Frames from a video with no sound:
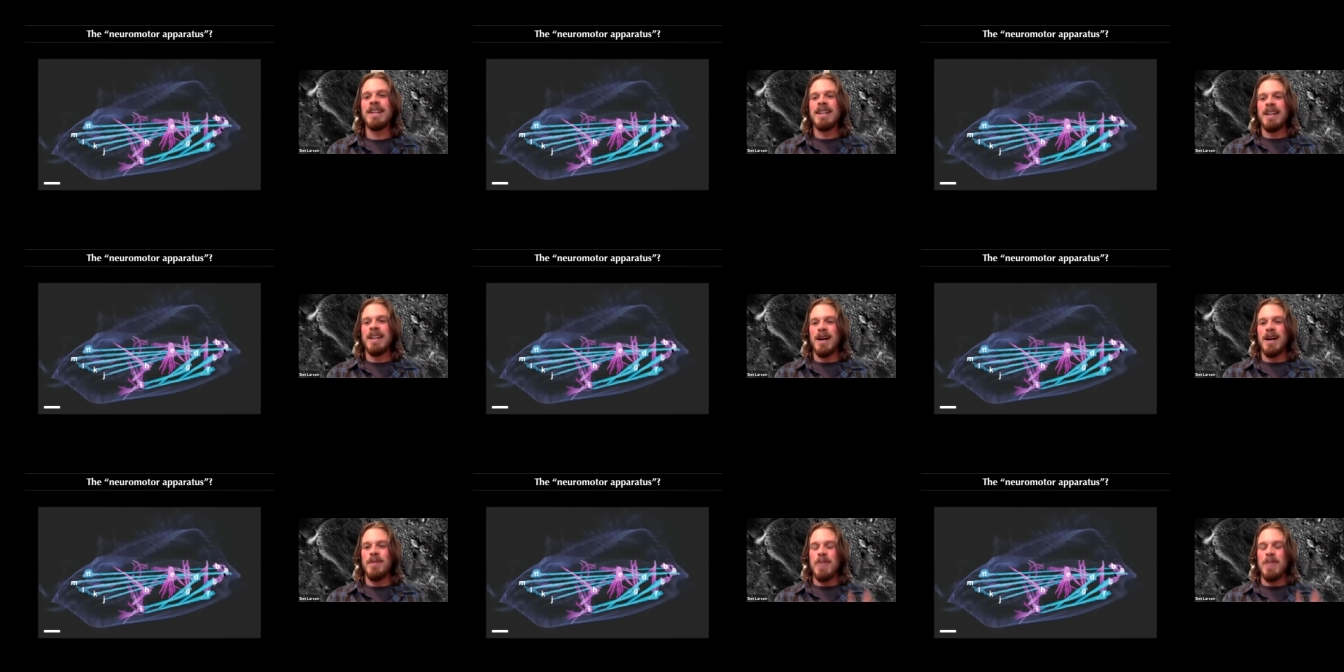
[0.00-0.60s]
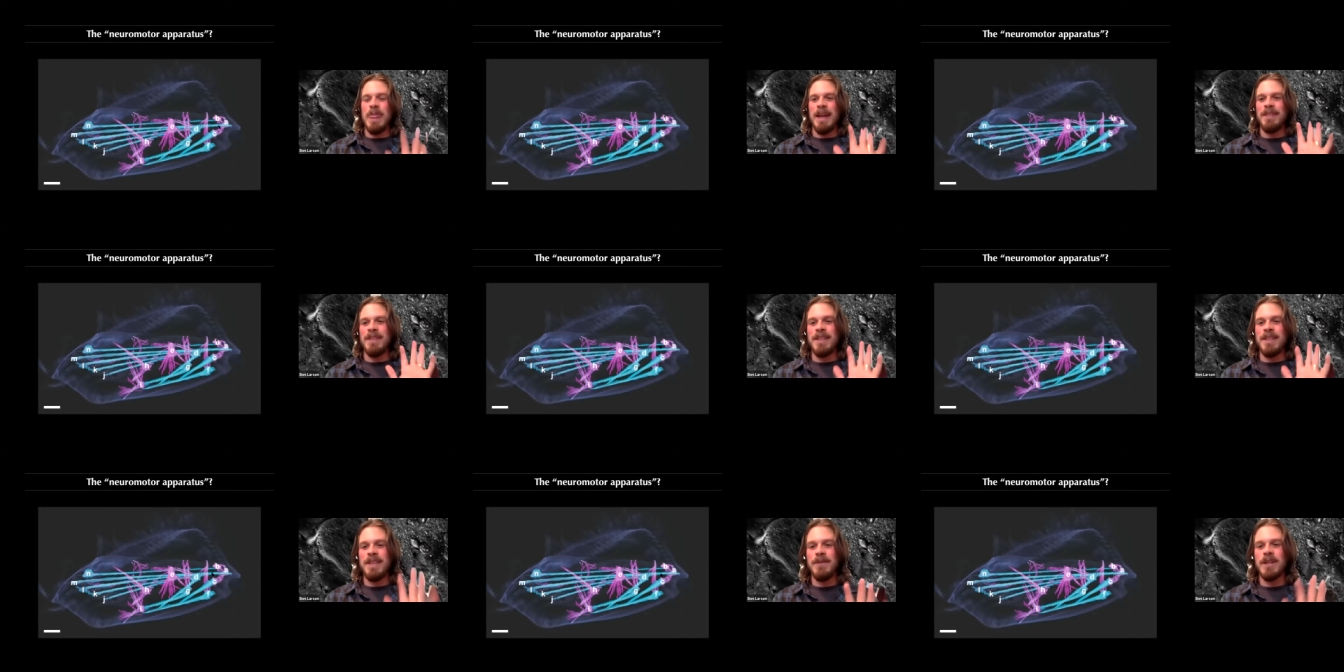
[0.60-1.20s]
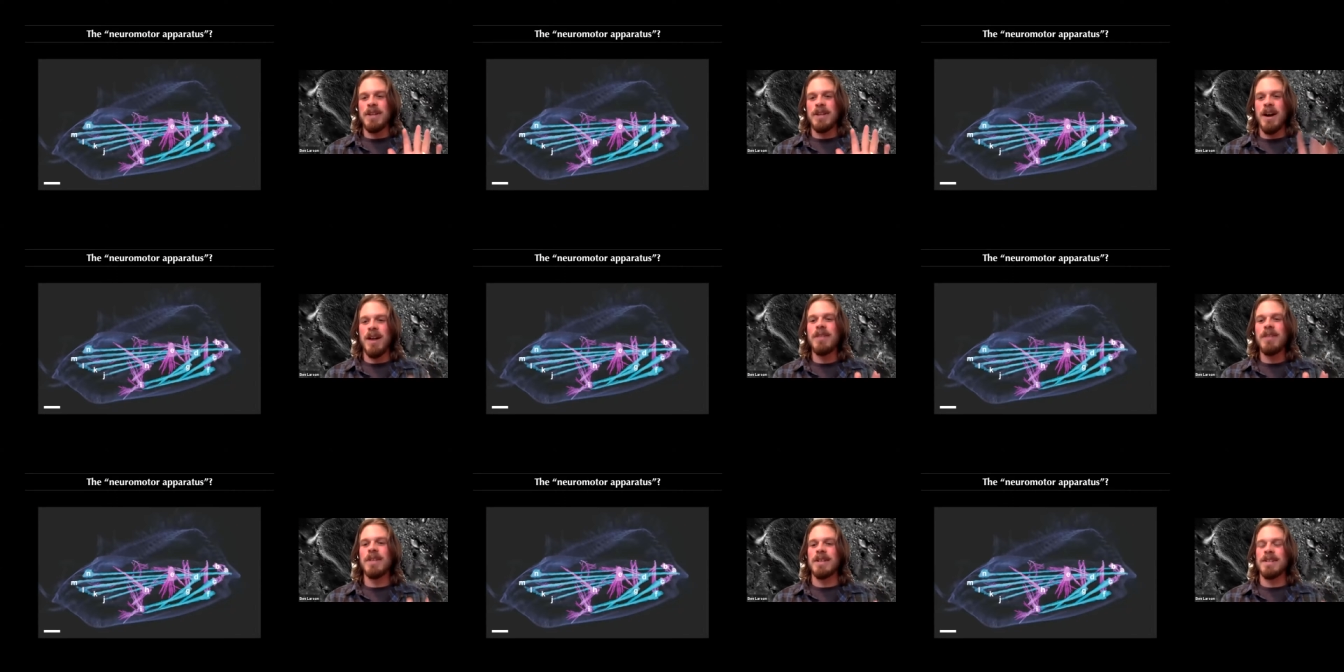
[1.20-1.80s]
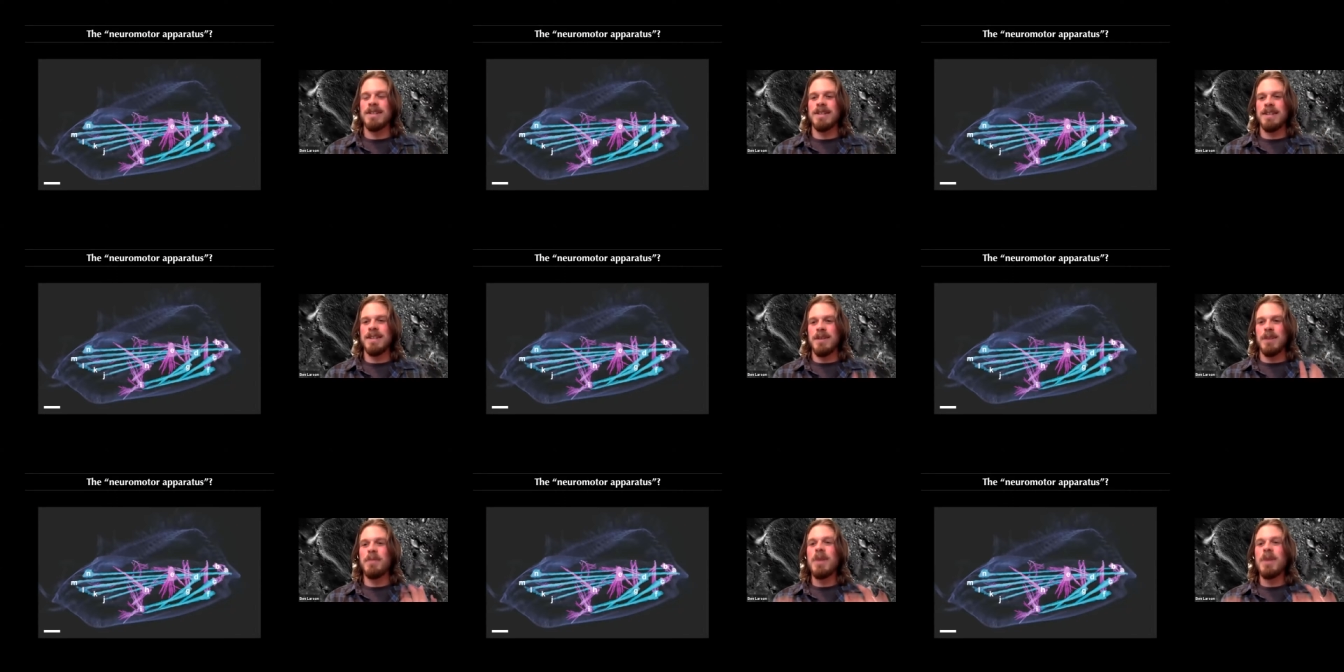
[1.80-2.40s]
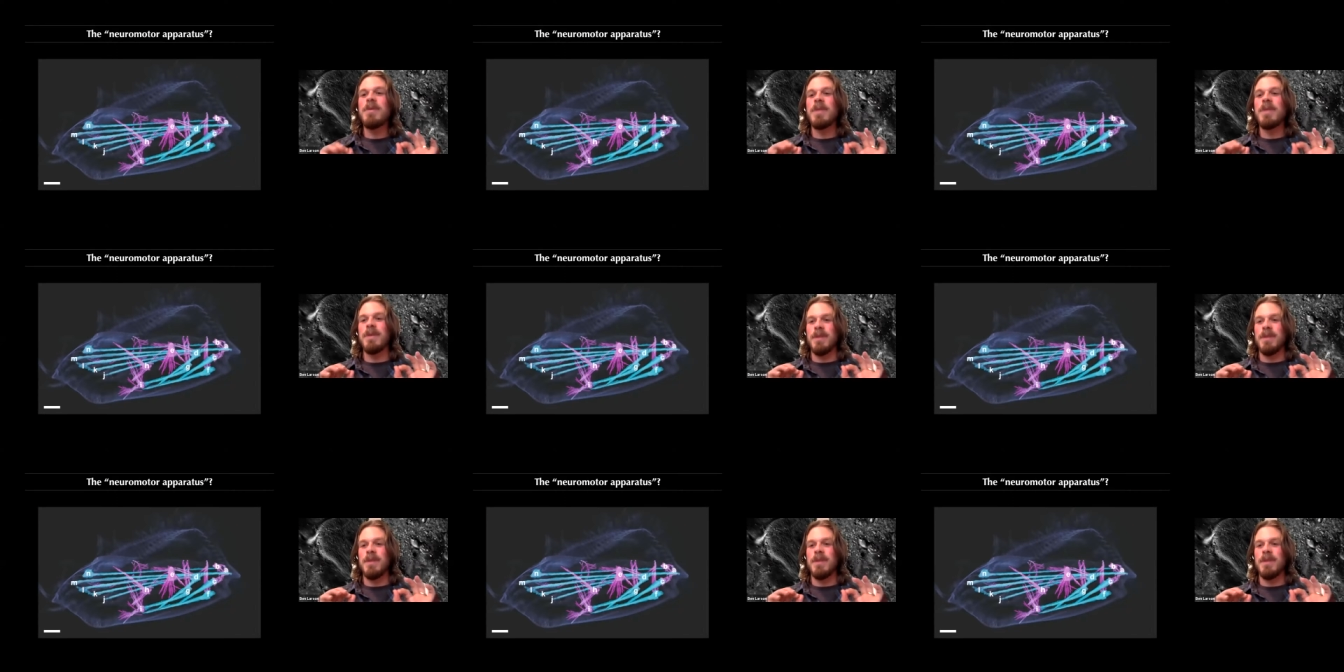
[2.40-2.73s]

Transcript: Um, and the different colors, they're both,